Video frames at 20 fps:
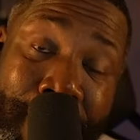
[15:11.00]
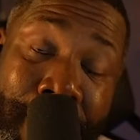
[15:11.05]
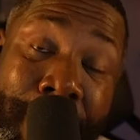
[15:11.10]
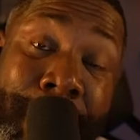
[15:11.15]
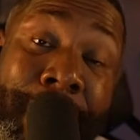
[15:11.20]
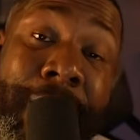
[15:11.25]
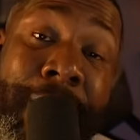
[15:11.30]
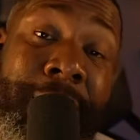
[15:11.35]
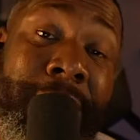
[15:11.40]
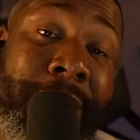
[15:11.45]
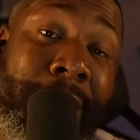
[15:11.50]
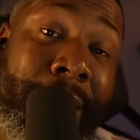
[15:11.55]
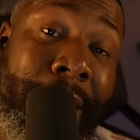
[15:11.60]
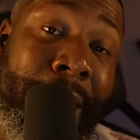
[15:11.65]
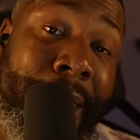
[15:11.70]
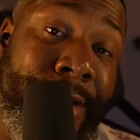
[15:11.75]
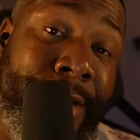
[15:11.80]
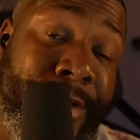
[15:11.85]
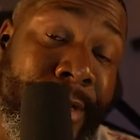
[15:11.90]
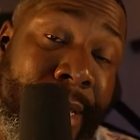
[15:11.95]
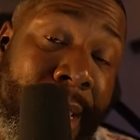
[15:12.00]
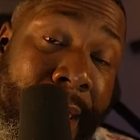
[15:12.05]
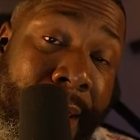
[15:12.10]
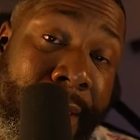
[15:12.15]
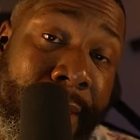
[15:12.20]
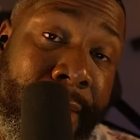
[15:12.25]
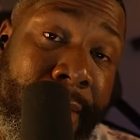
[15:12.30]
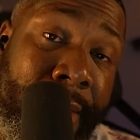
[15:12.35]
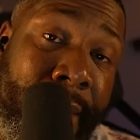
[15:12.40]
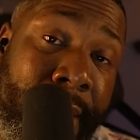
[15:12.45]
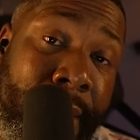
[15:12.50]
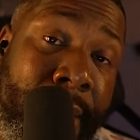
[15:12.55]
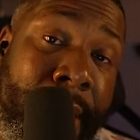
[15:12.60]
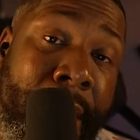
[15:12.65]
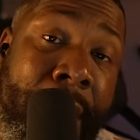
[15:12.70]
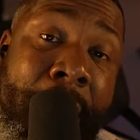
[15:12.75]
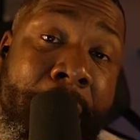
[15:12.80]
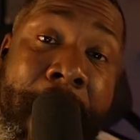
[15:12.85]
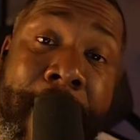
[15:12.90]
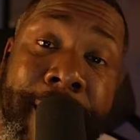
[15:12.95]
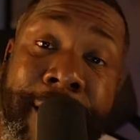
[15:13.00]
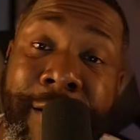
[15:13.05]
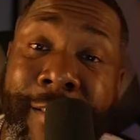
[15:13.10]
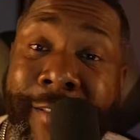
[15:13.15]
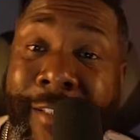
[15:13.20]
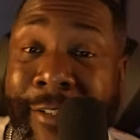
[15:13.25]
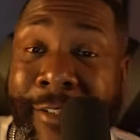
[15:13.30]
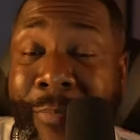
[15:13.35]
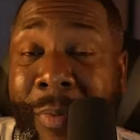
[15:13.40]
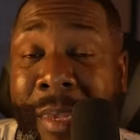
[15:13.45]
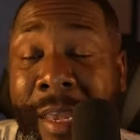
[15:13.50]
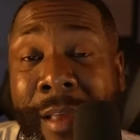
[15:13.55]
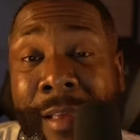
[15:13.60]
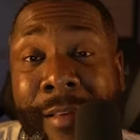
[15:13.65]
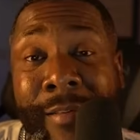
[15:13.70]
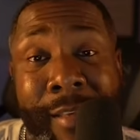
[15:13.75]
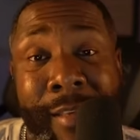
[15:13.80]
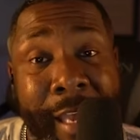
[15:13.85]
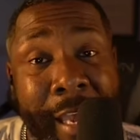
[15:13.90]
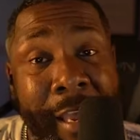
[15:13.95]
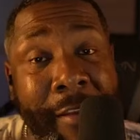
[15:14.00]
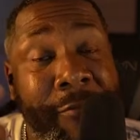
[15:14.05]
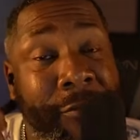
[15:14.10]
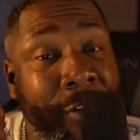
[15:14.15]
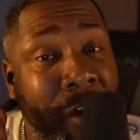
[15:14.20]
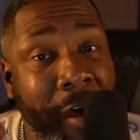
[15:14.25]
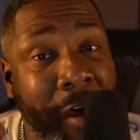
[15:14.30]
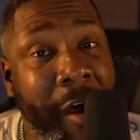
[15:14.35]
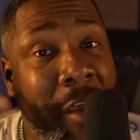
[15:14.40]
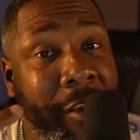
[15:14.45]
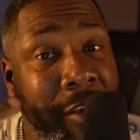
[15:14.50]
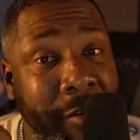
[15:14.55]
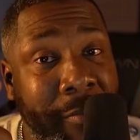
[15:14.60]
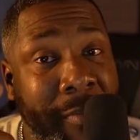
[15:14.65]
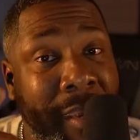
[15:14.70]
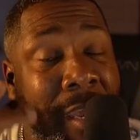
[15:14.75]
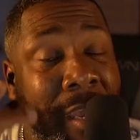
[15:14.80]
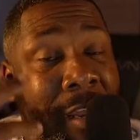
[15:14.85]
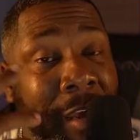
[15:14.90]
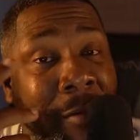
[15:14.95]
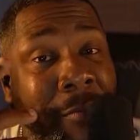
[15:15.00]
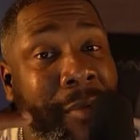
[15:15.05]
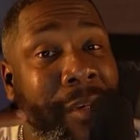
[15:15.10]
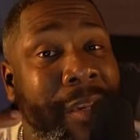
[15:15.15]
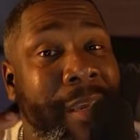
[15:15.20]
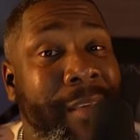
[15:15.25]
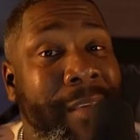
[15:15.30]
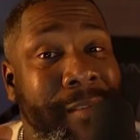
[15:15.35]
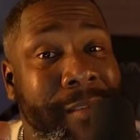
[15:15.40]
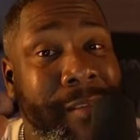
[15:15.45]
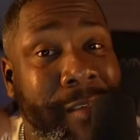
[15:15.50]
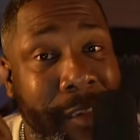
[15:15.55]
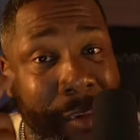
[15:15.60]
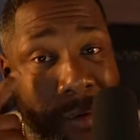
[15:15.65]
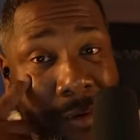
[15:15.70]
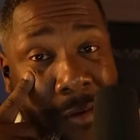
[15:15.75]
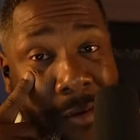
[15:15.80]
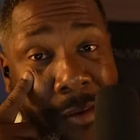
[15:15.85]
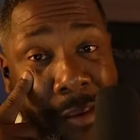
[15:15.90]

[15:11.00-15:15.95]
Did you catch that? Action speaks in volume and I'm listening.